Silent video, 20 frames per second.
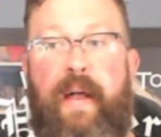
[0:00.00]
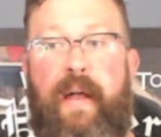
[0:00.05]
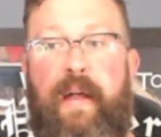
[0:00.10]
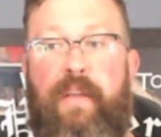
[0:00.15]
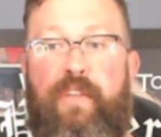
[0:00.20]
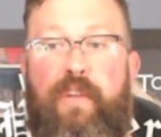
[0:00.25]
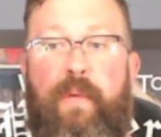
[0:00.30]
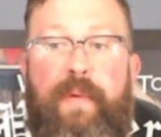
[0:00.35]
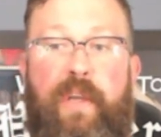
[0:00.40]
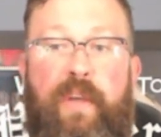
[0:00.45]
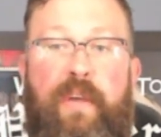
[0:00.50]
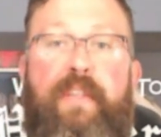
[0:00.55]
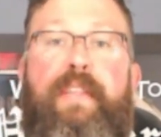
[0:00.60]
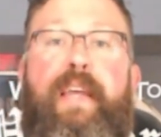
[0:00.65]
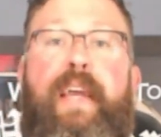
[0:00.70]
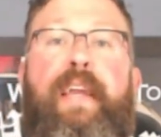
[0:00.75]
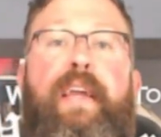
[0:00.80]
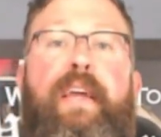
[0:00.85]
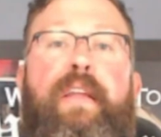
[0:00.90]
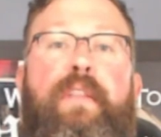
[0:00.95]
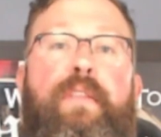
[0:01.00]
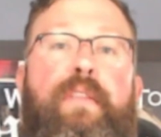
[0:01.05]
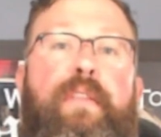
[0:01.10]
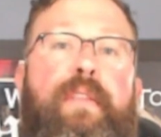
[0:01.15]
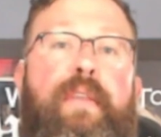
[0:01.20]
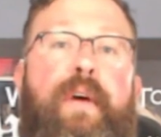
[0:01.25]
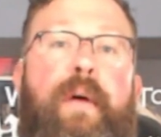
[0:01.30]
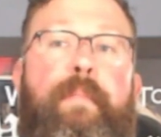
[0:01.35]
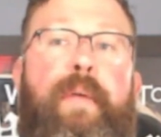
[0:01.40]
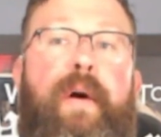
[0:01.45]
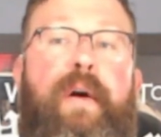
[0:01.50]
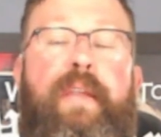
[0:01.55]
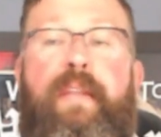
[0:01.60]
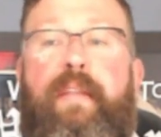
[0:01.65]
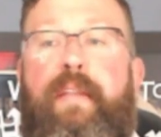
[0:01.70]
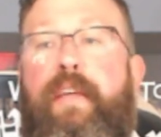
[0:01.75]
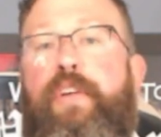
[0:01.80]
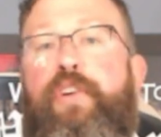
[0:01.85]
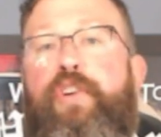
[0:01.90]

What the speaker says: So because they get abundantly